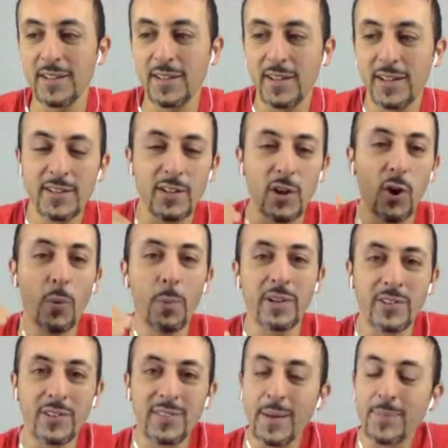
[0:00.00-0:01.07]
is a whole
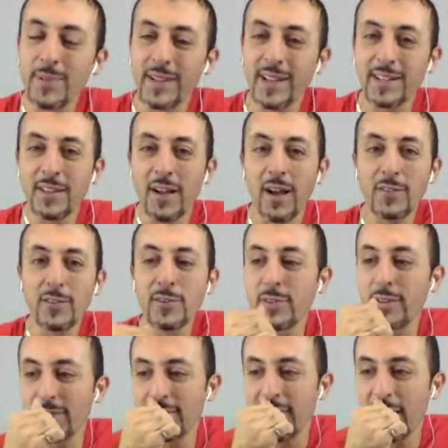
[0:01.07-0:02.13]
bunch of steps. I'm going to talk over
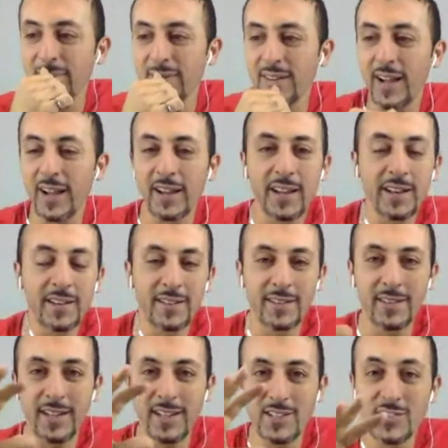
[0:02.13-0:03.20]
the steps
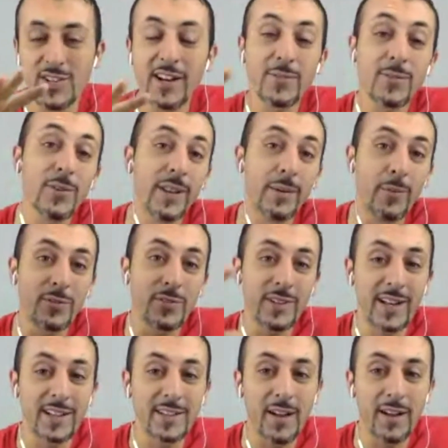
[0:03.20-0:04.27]
in general. I'm also
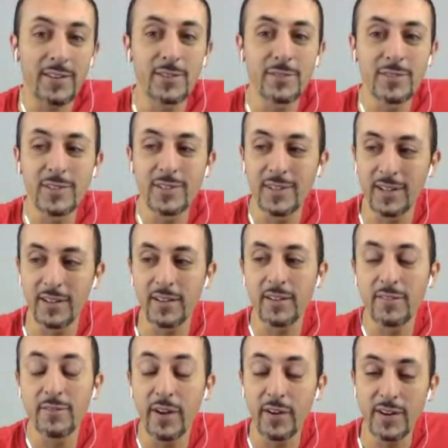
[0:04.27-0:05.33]
going to talk over
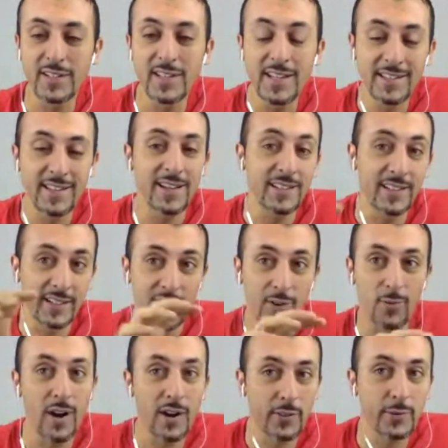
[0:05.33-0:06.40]
very detailed. I'm going to
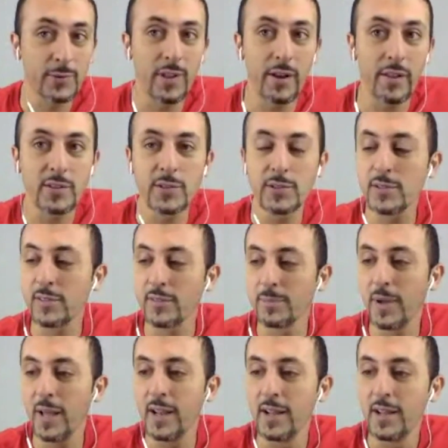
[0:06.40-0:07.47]
walk through a lot of the tools,
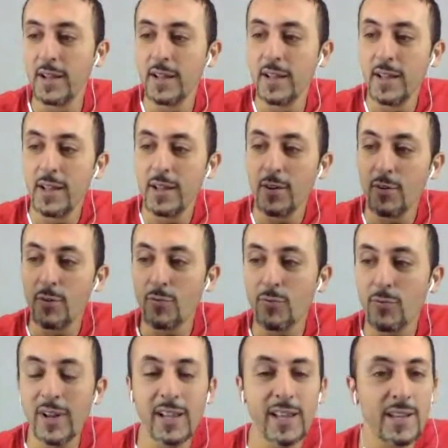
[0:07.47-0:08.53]
but
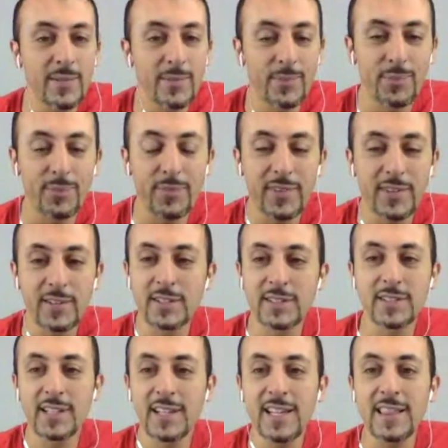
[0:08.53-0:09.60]
really
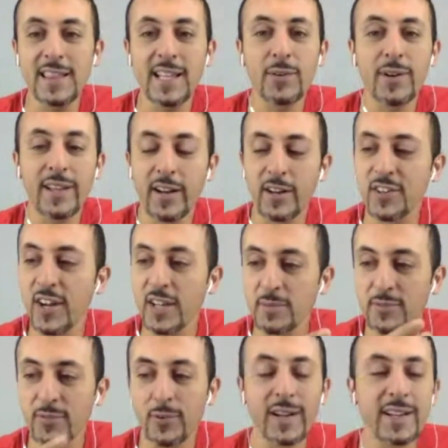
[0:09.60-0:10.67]
the key thing I want to get across
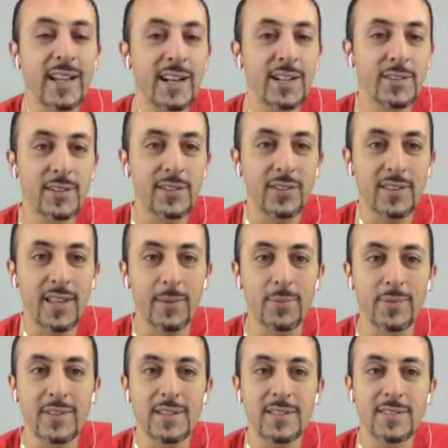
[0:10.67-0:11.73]
before I get into the
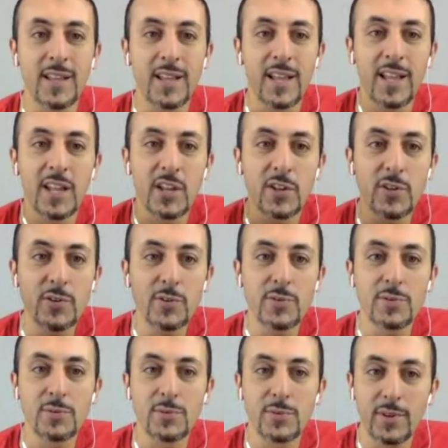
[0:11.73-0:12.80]
steps is
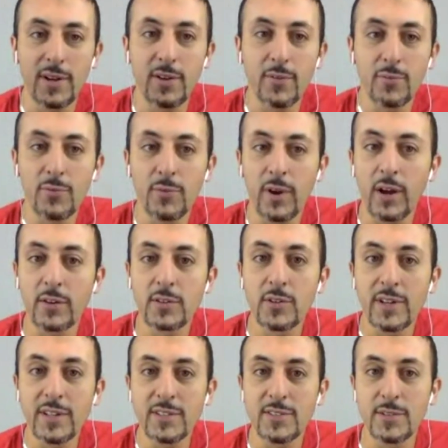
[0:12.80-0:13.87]
you are
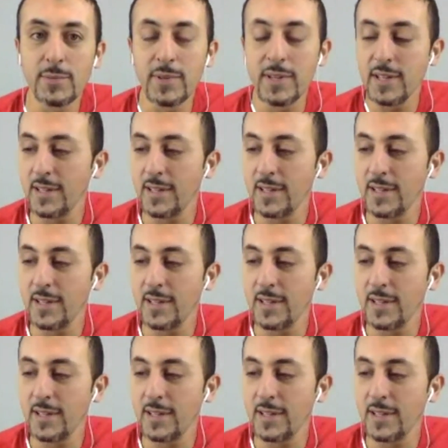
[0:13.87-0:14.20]
going to be